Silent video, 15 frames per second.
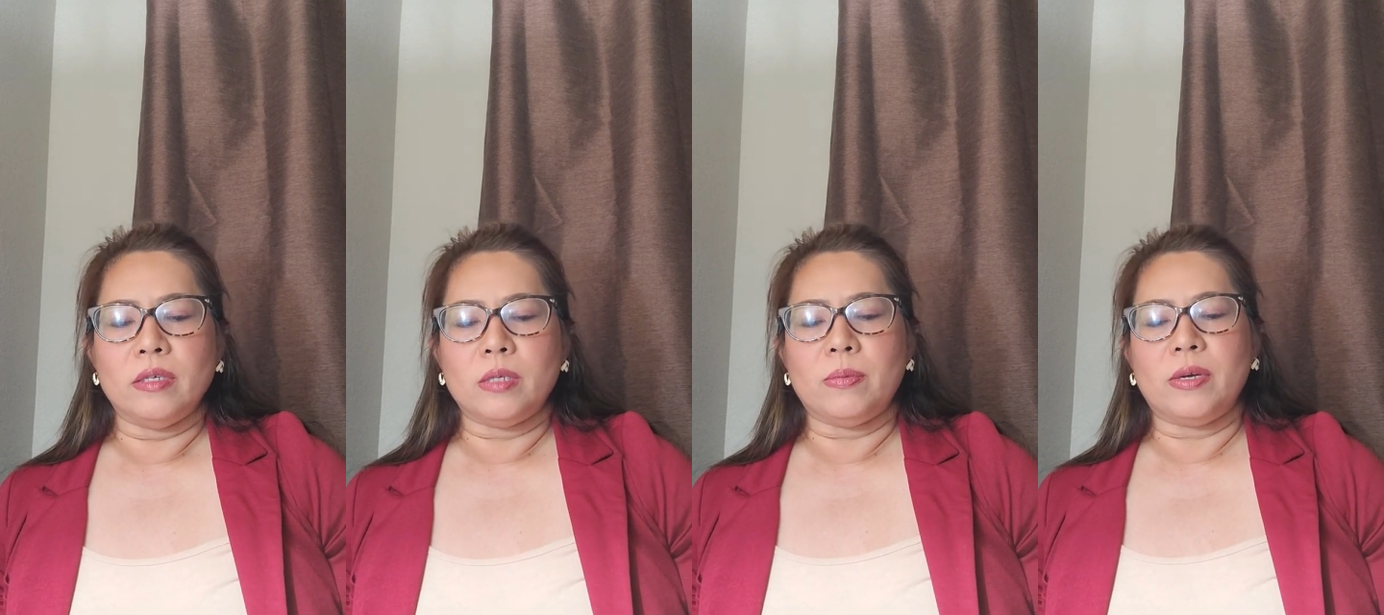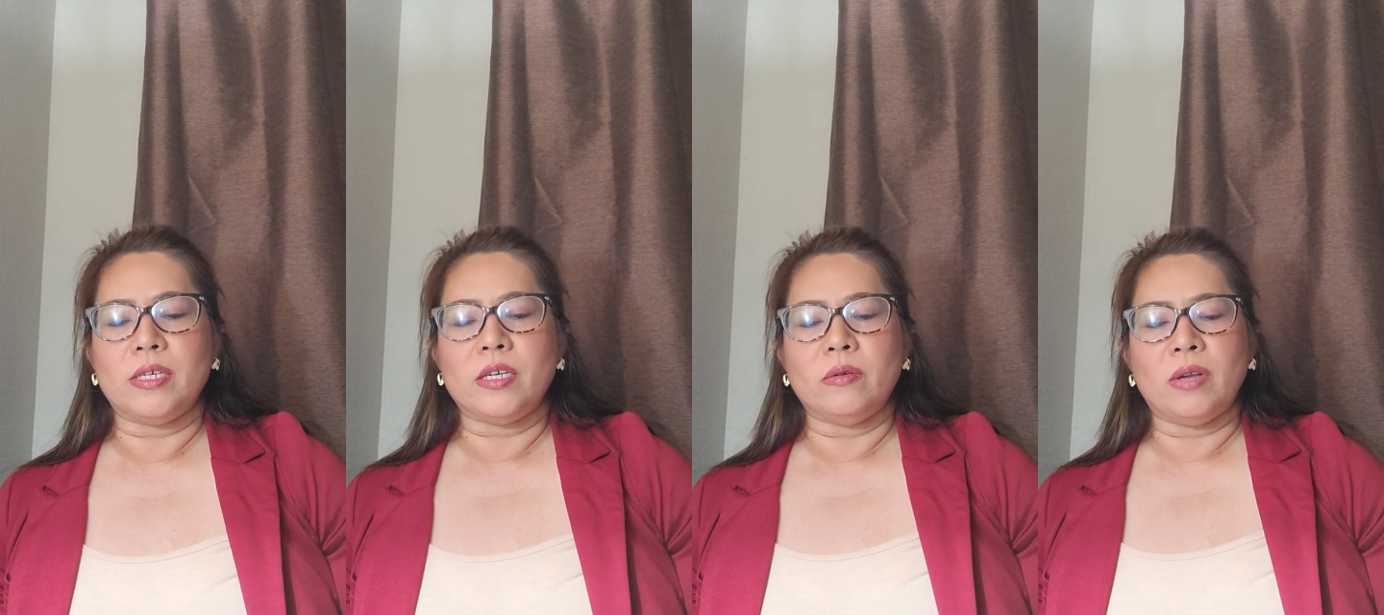
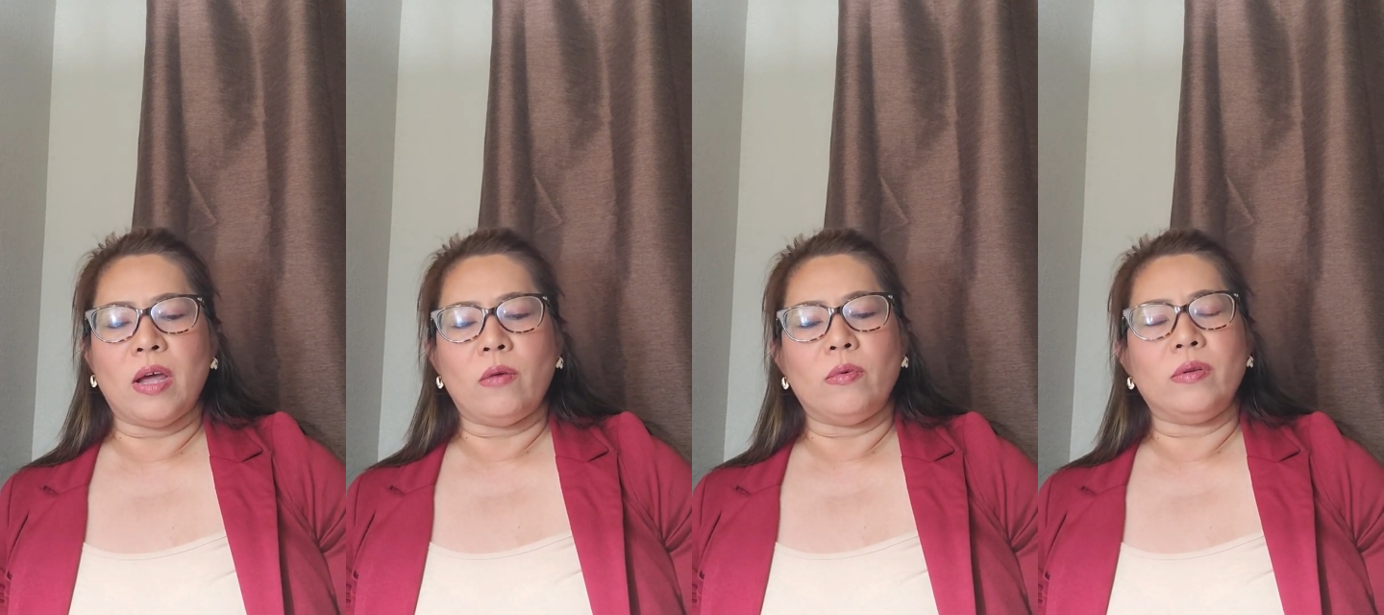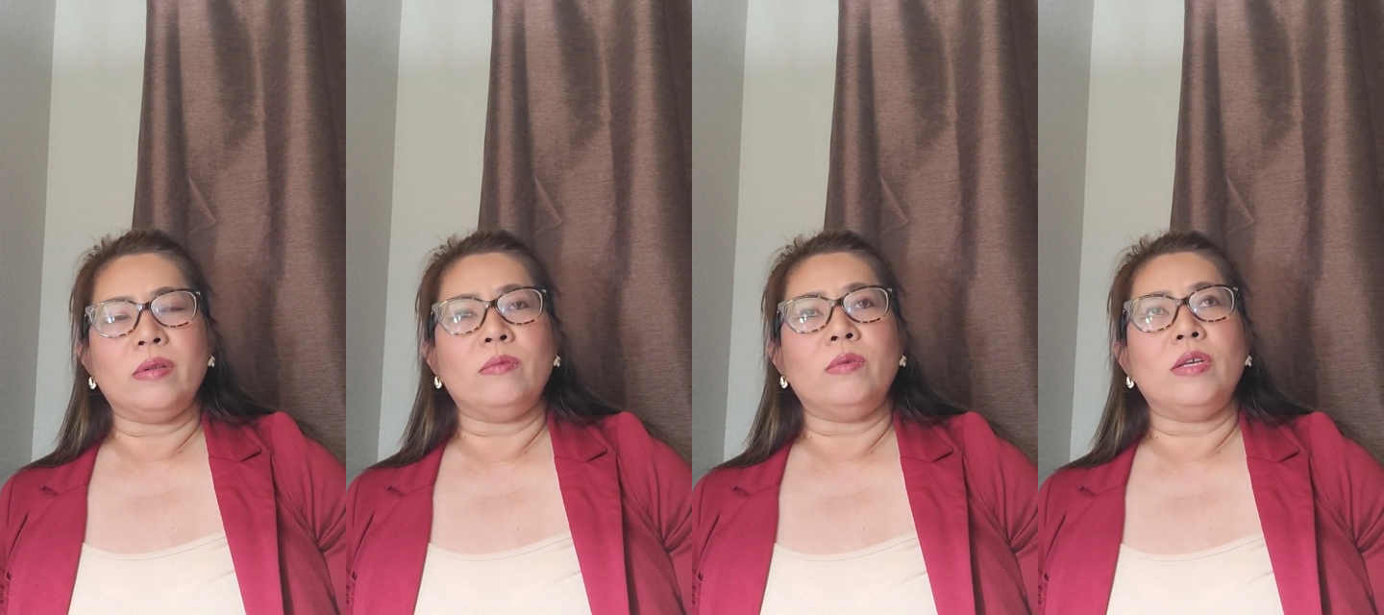especially now
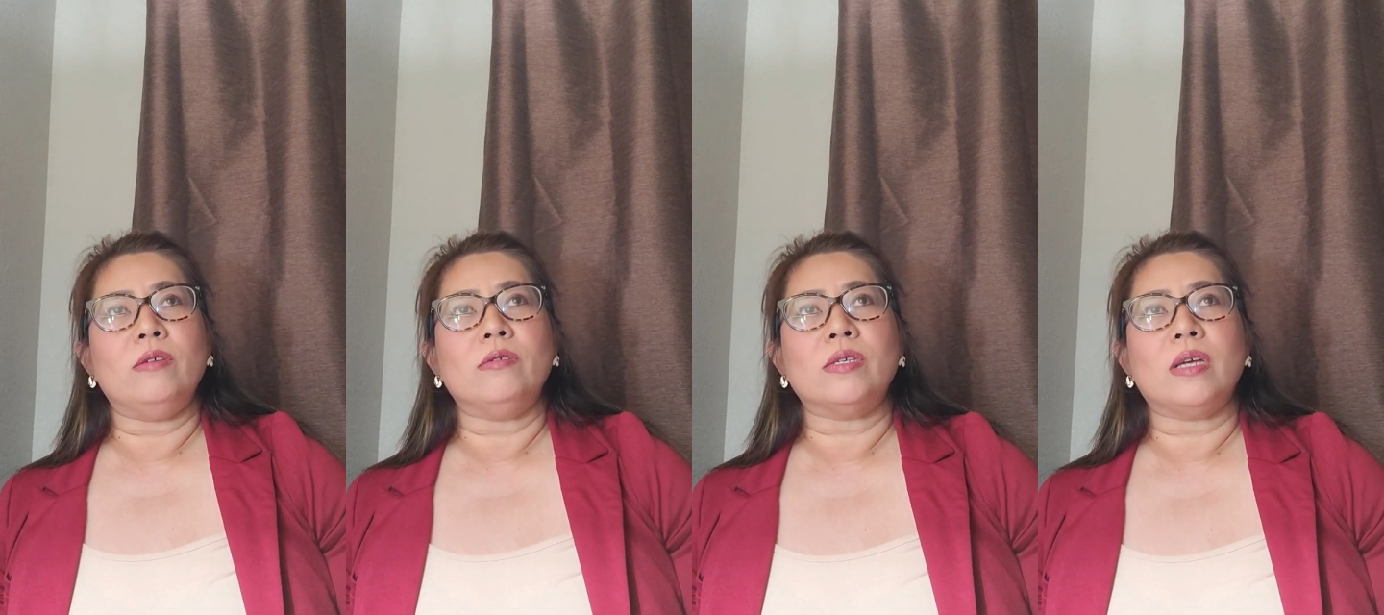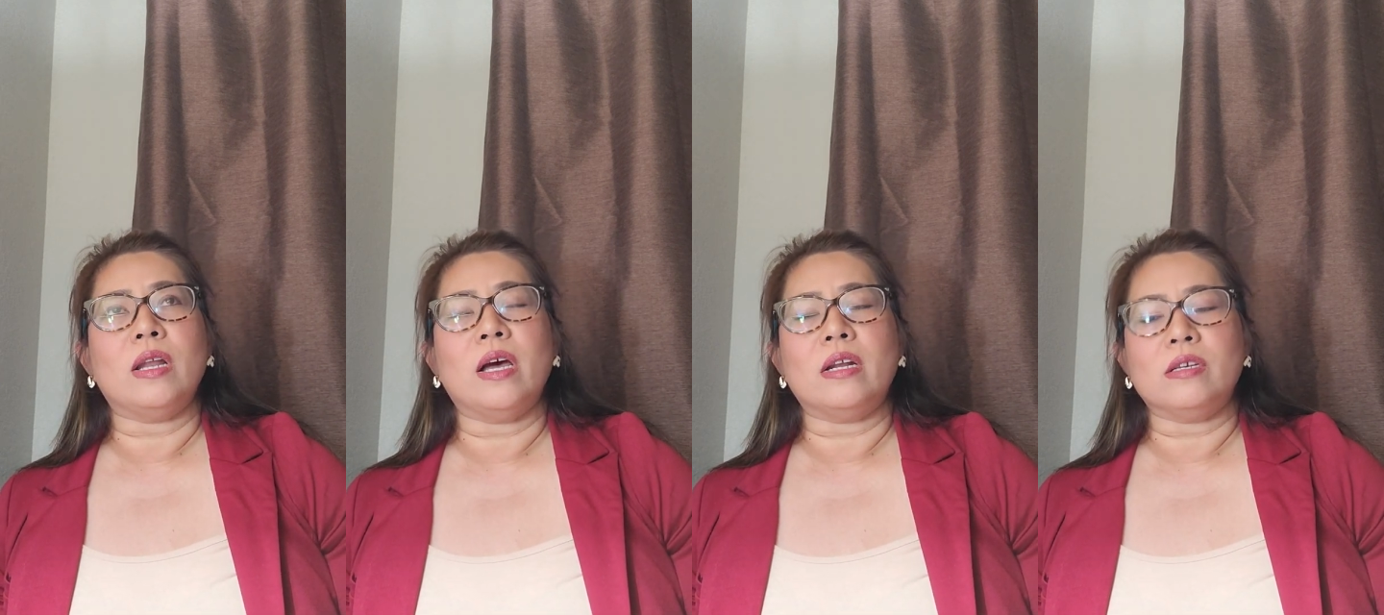we use
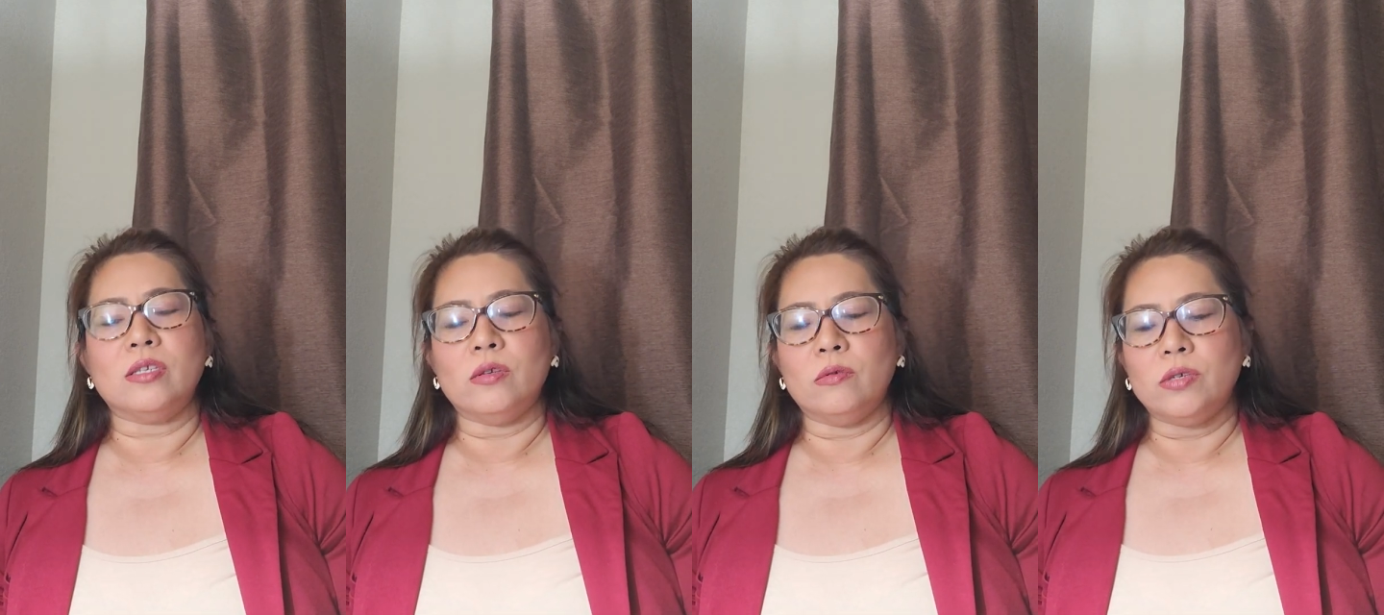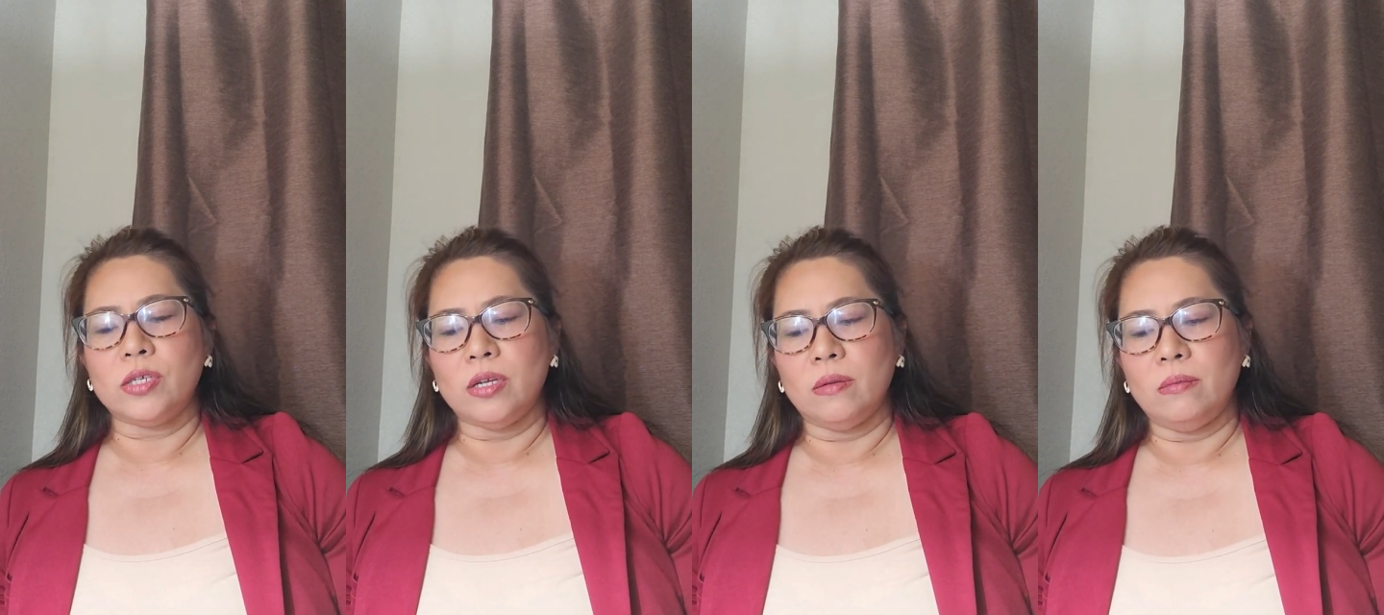a lot of
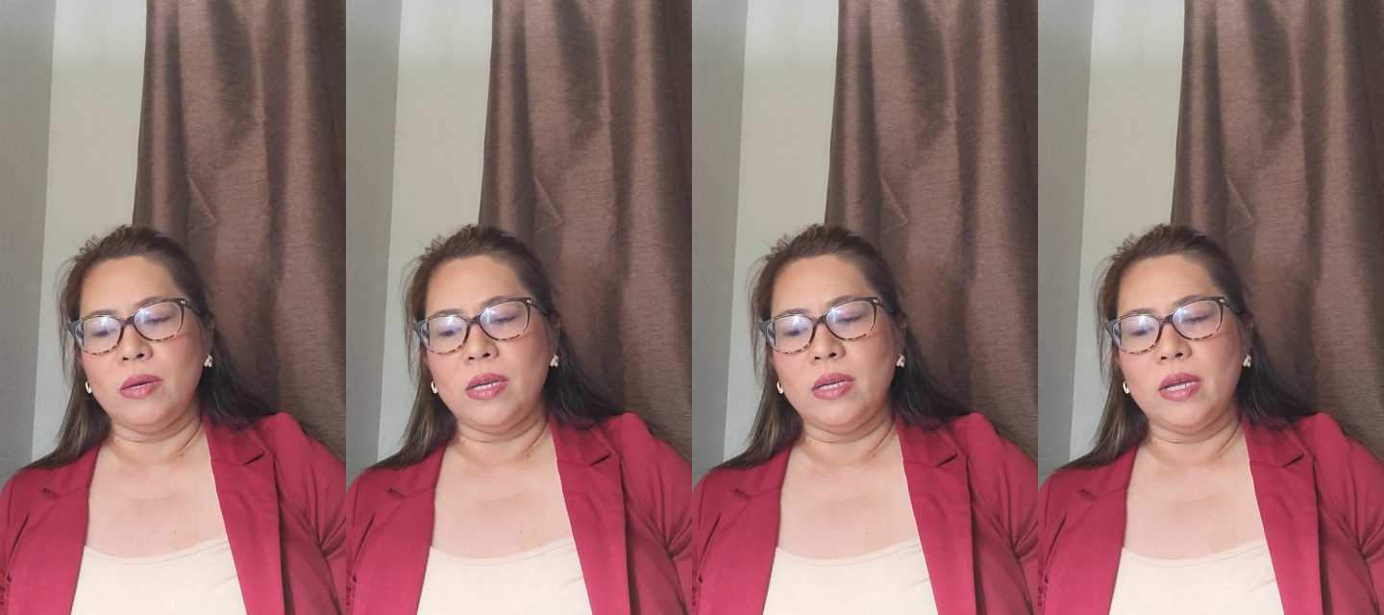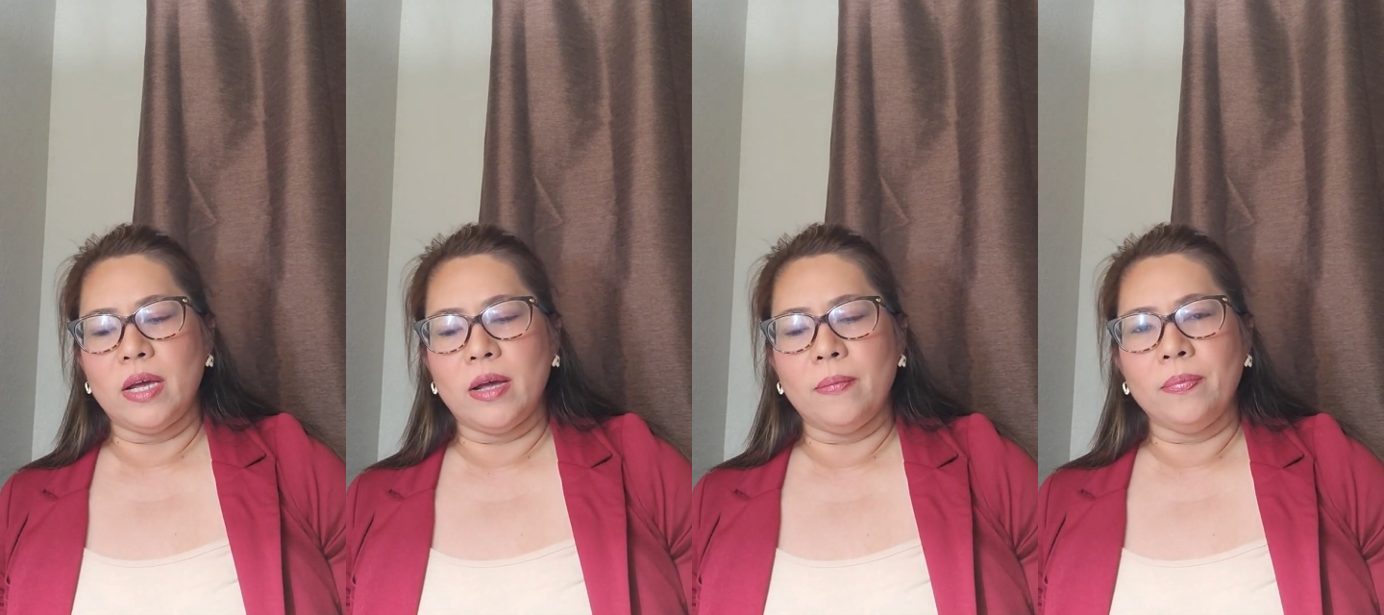social
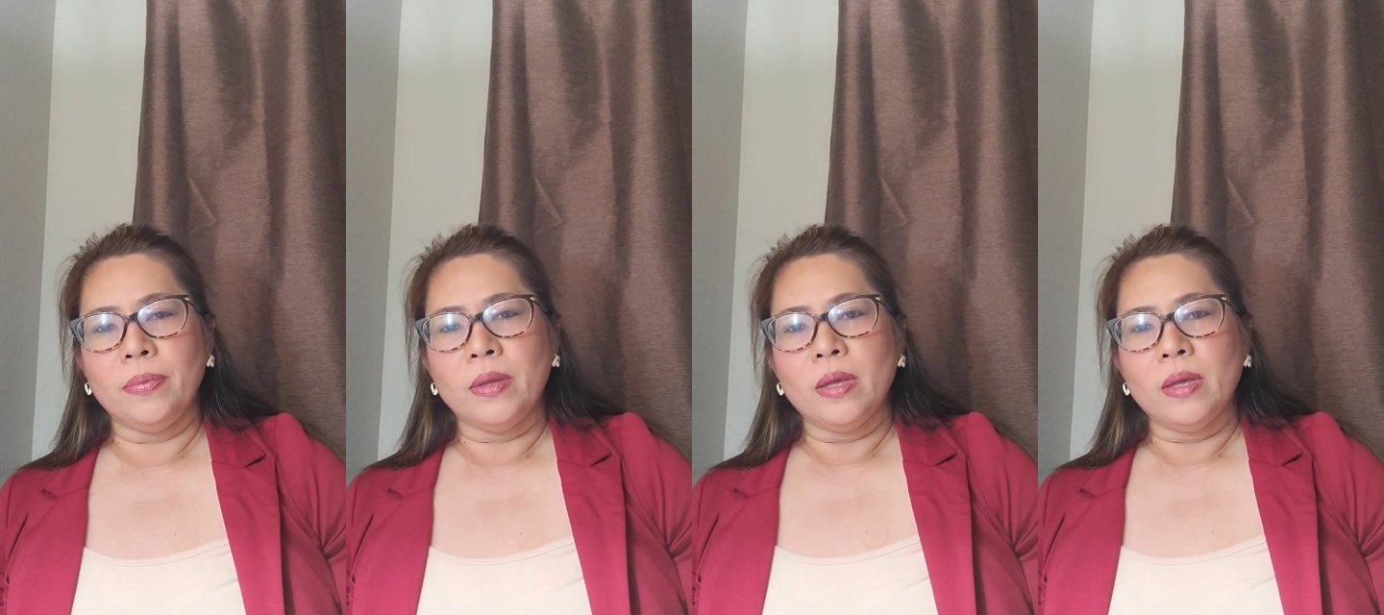media.